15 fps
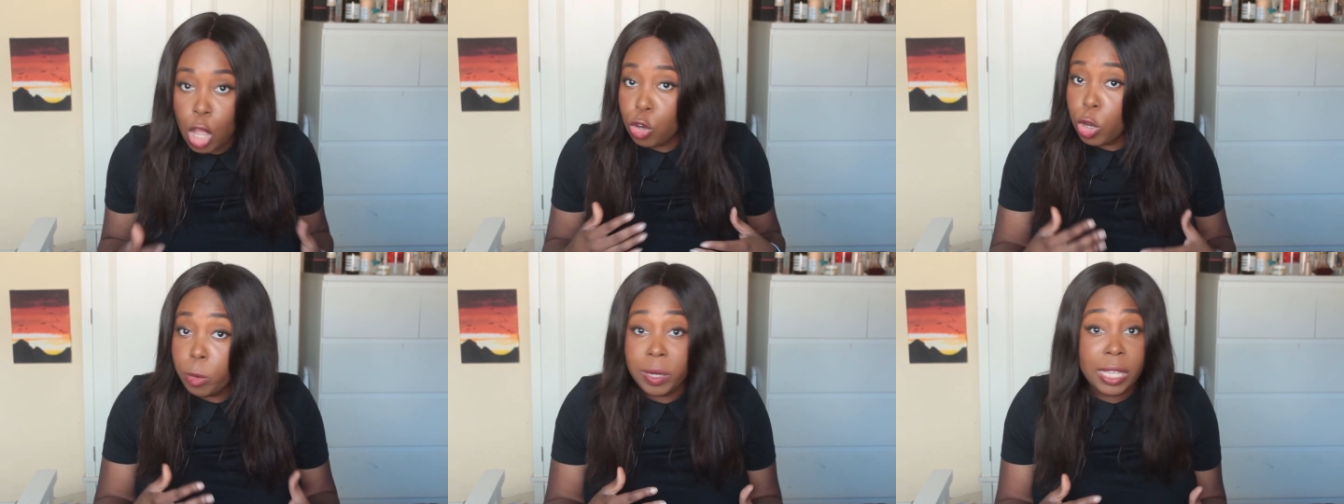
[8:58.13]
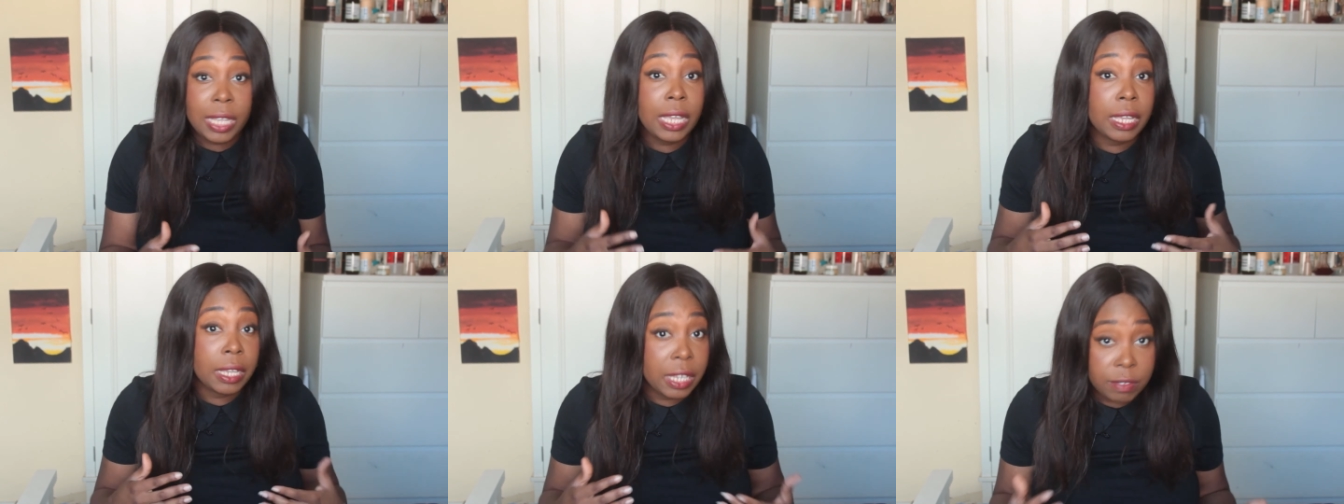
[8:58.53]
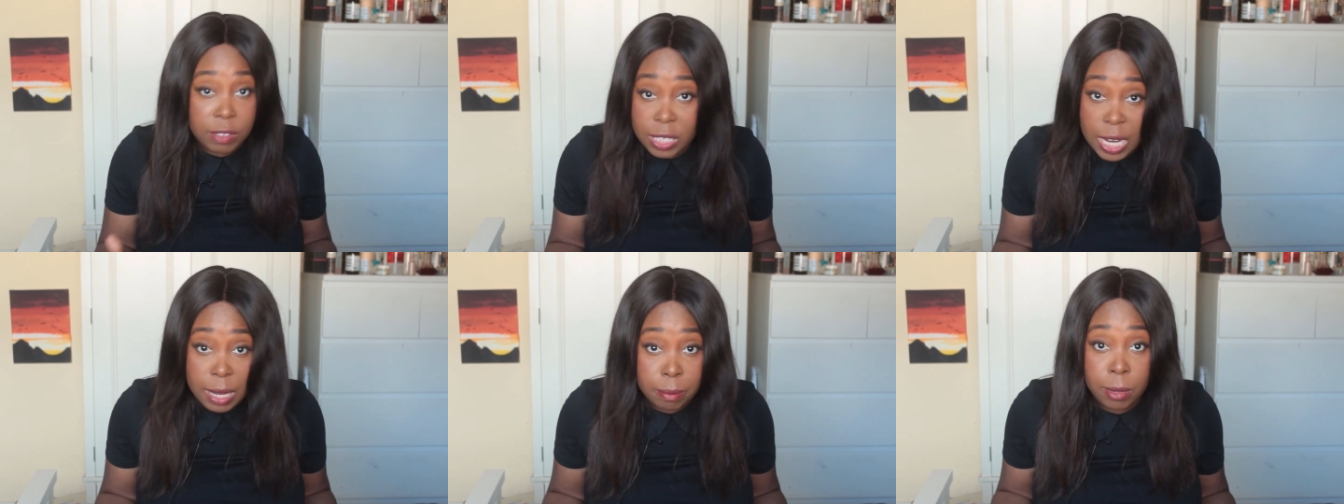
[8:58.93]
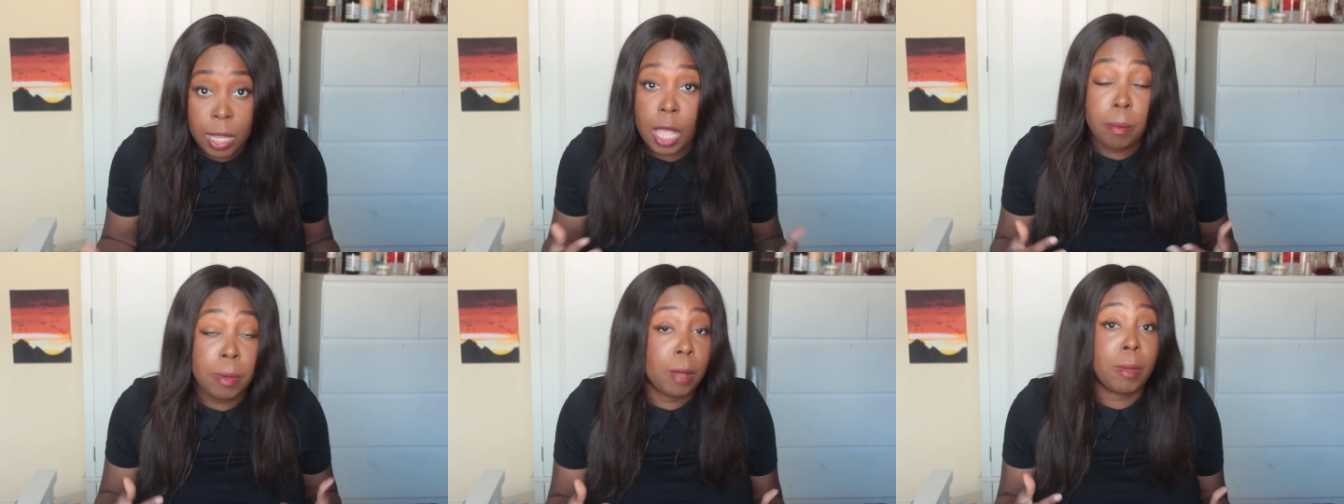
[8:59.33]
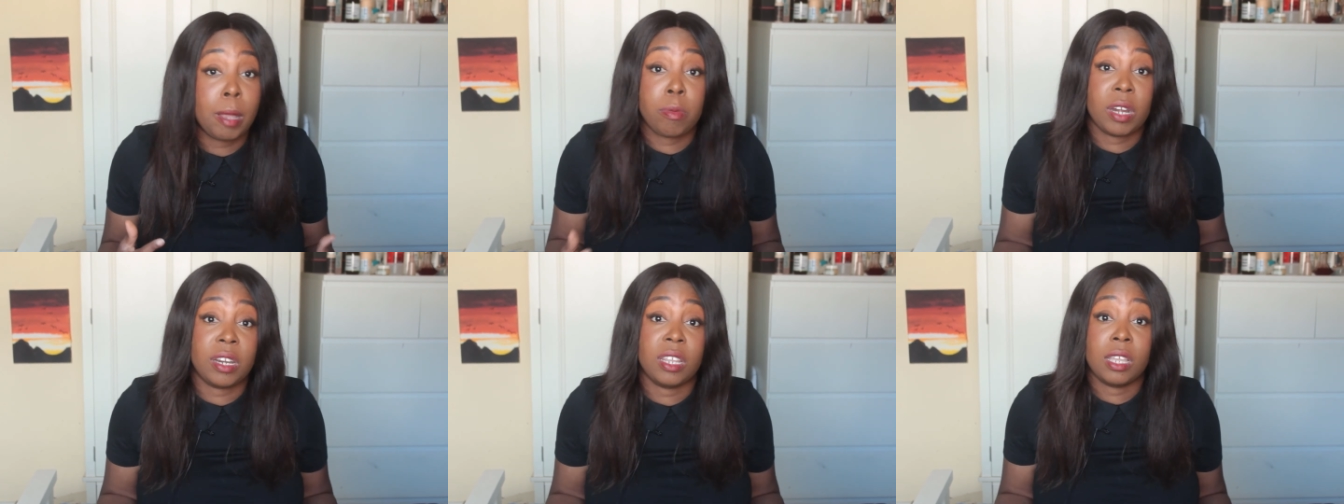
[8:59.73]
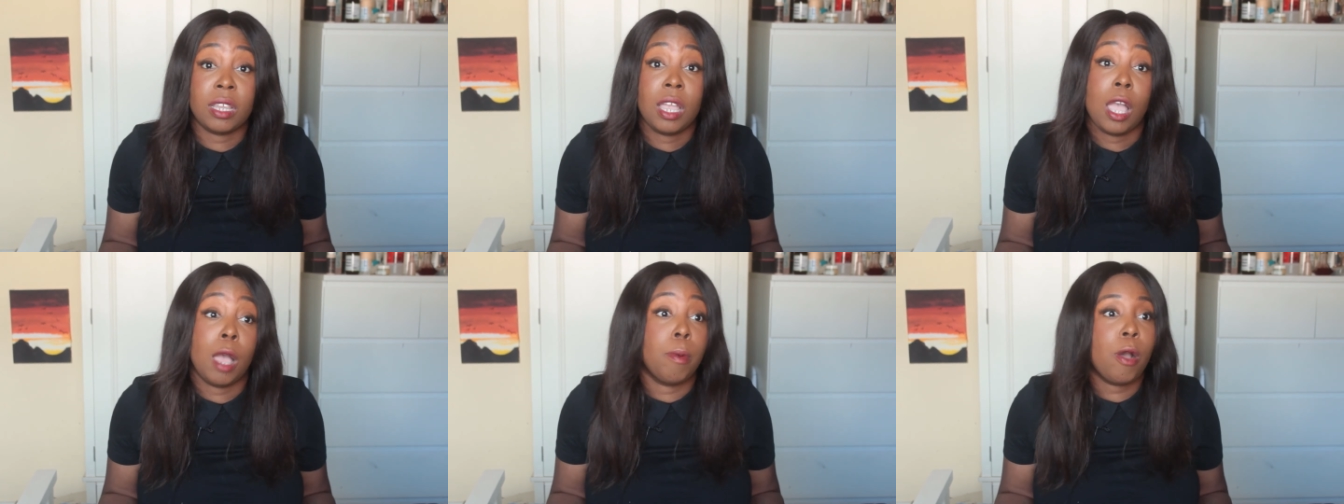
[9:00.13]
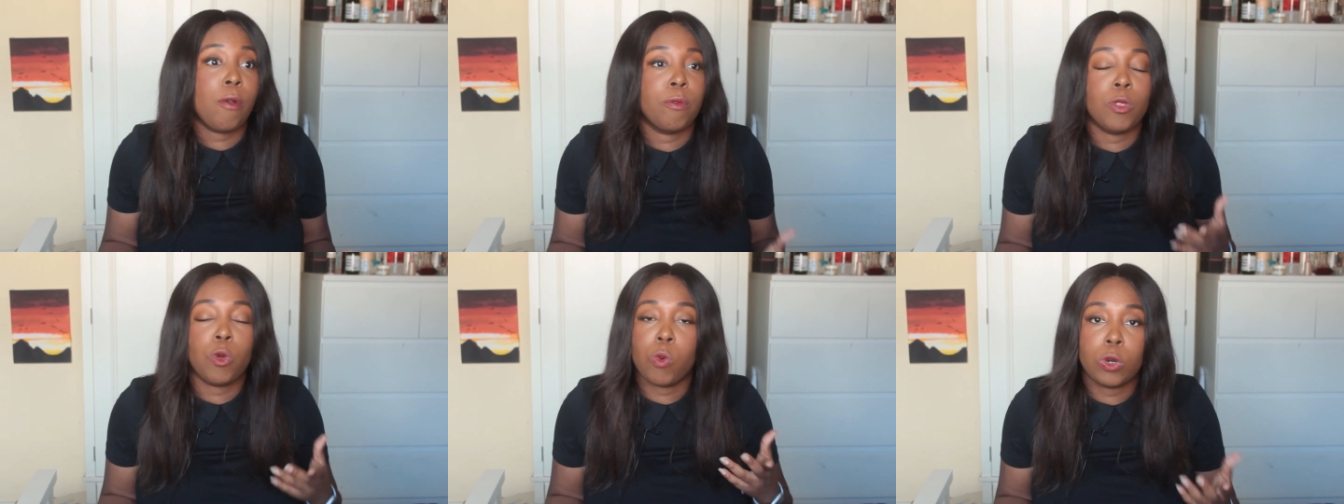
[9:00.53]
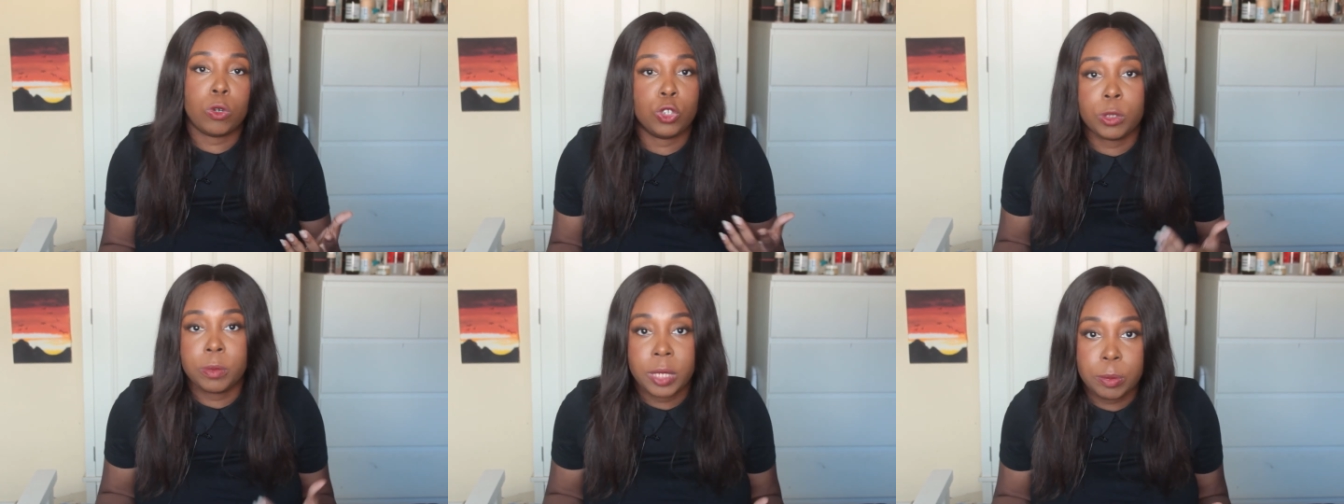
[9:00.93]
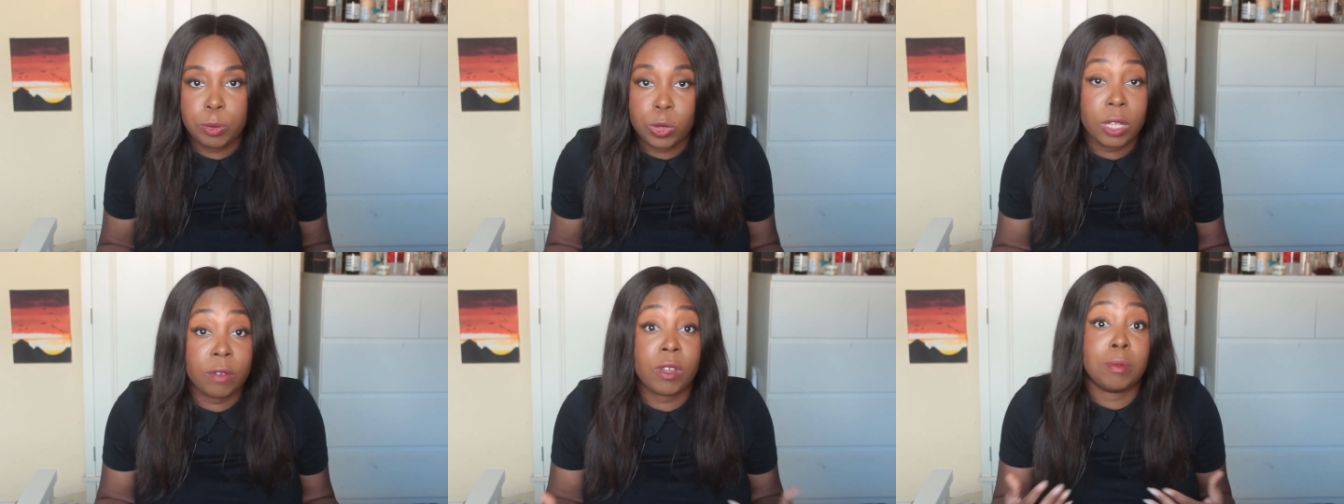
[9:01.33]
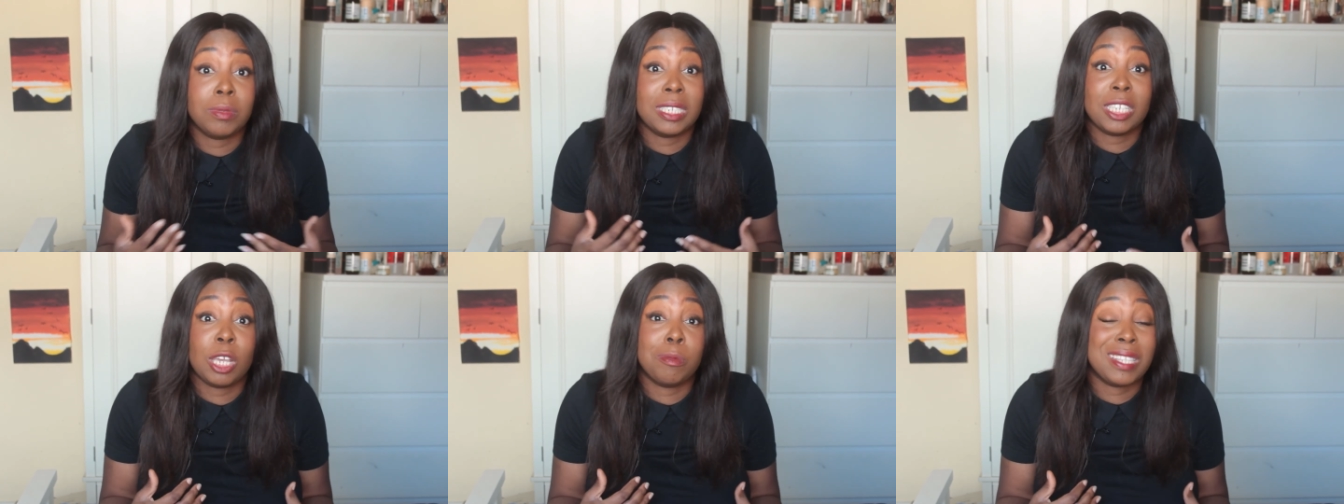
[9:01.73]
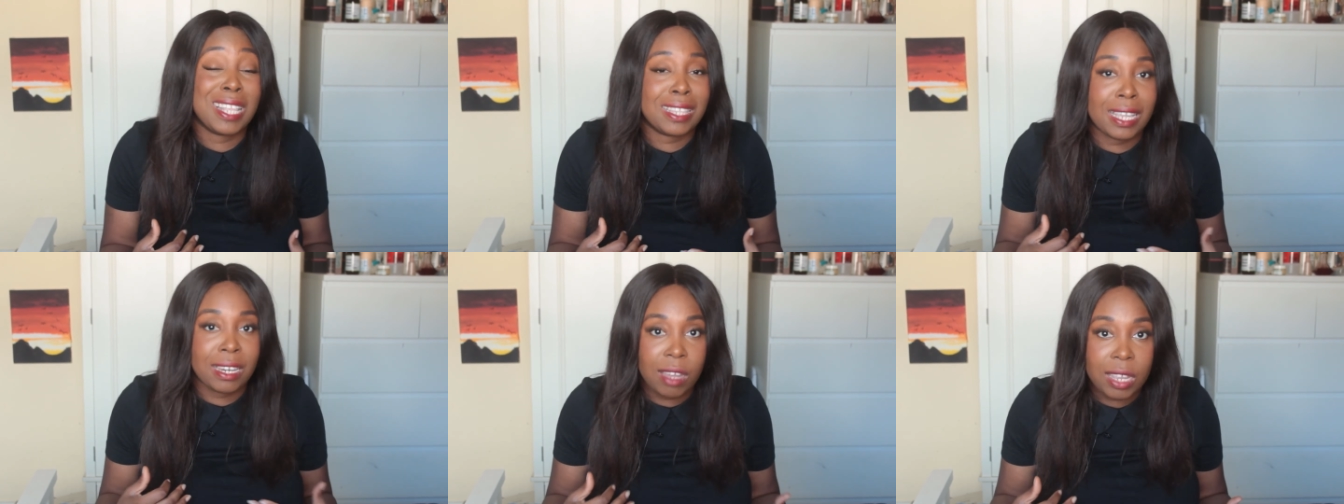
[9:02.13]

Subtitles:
Nobody gives a damn about my branding, apart from the one or two people that have come to tell me that they